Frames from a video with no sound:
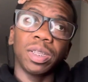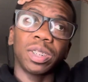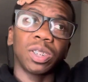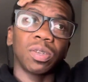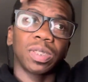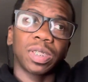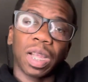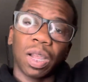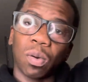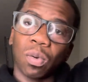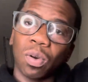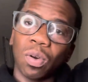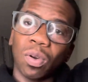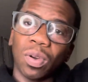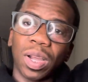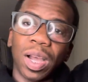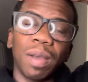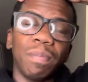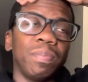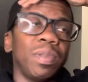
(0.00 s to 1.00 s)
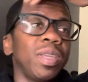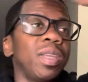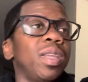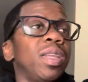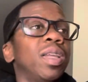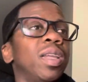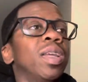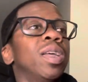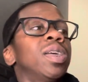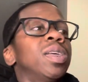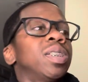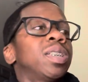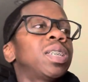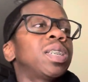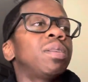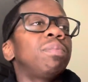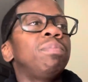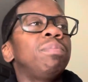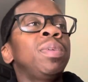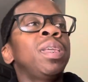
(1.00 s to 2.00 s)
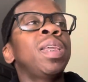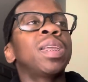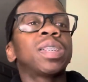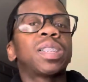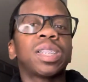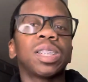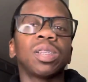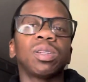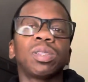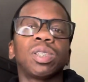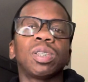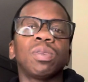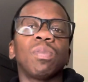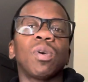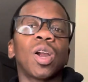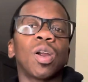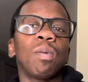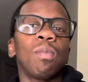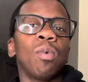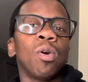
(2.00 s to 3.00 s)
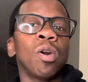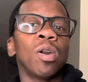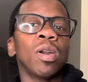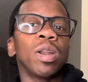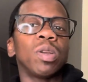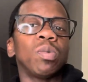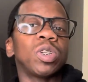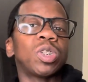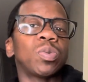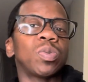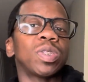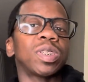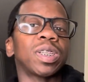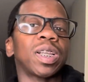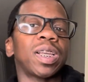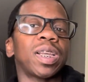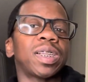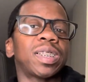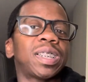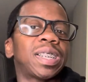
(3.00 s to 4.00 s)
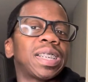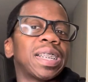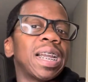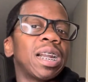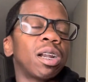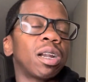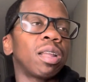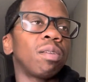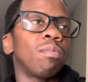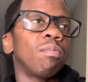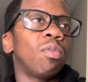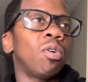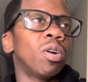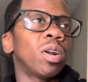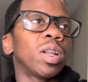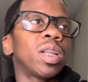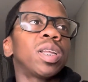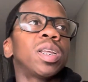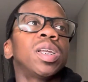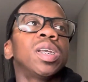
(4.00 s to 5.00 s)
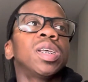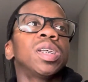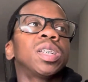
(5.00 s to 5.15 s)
So it's like, we don't gotta be to the meeting until tomorrow morning, which was like Saturday morning.